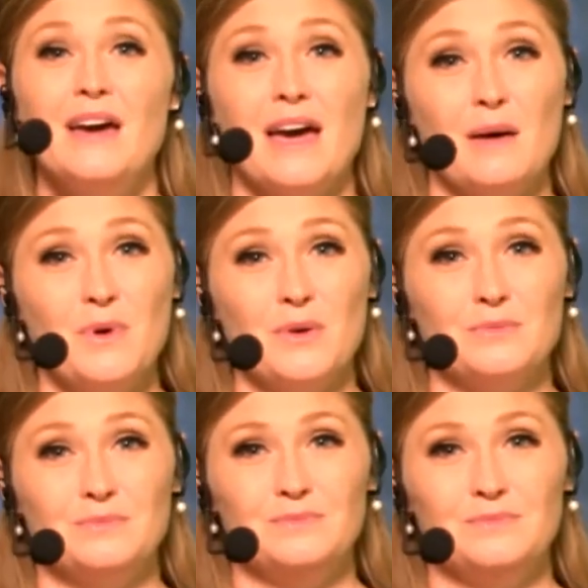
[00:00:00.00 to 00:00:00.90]
at Mote.
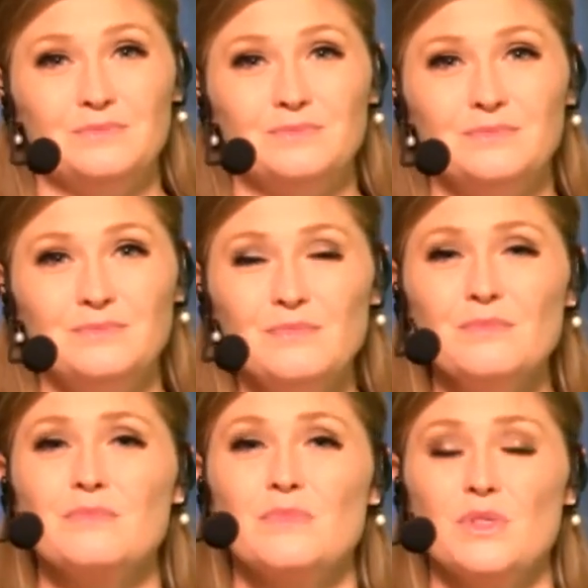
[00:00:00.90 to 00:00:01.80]

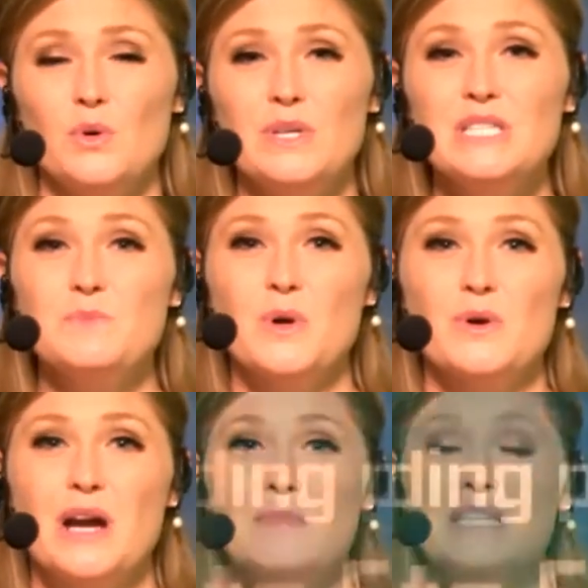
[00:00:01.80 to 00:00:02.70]
The WINS
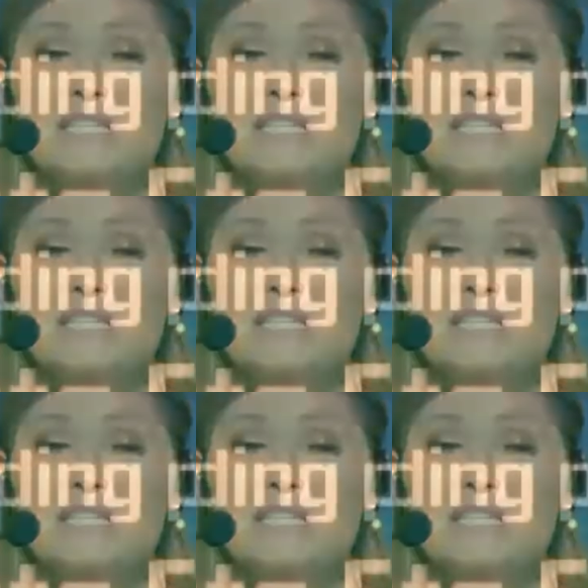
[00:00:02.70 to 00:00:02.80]
program is